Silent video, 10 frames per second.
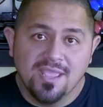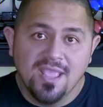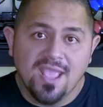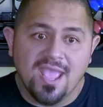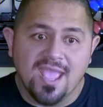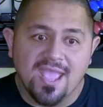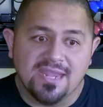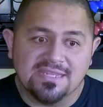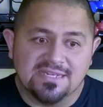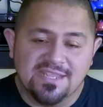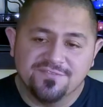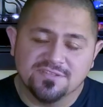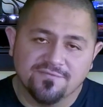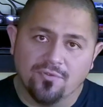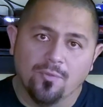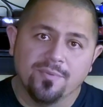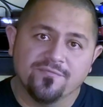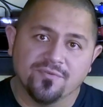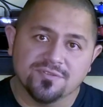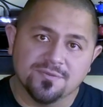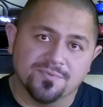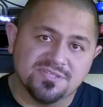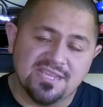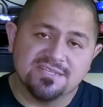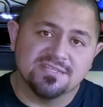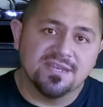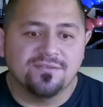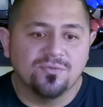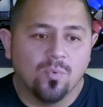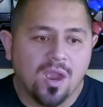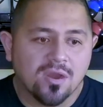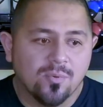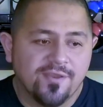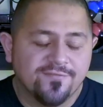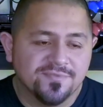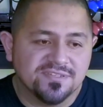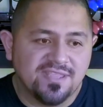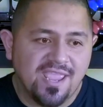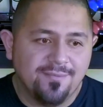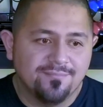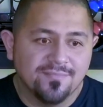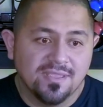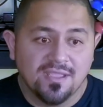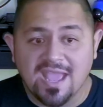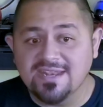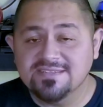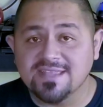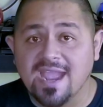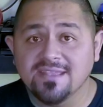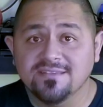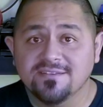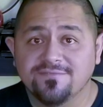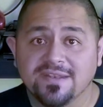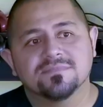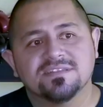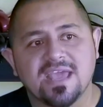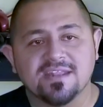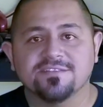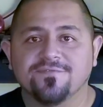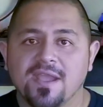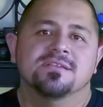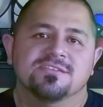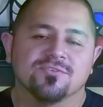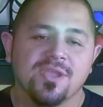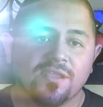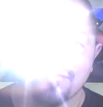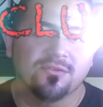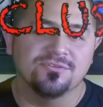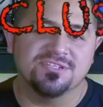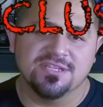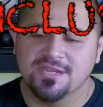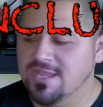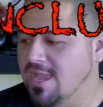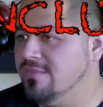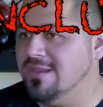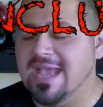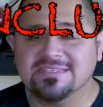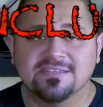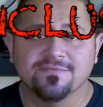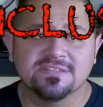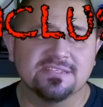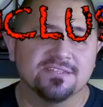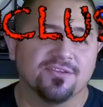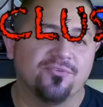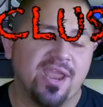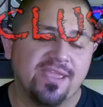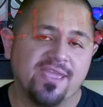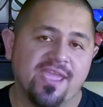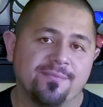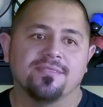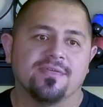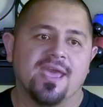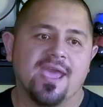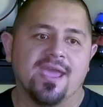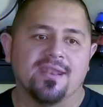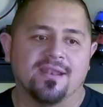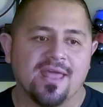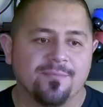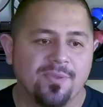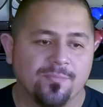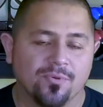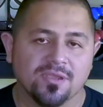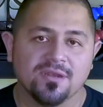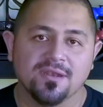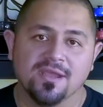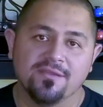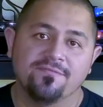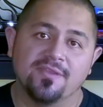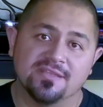and it leaves some open for interpretation. You walk away from this game, at least I did, feeling satisfied. So in conclusion, The Last of Us is a great game that a lot of people are going to love and